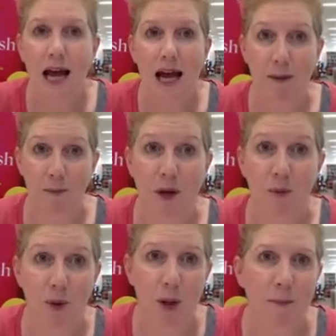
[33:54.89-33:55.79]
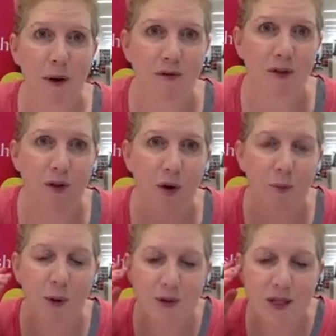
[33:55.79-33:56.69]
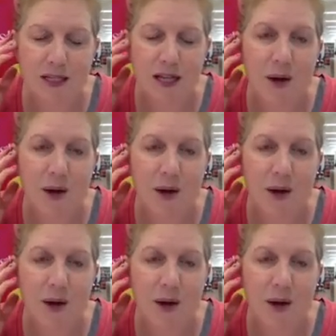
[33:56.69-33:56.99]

and people above you, your bosses,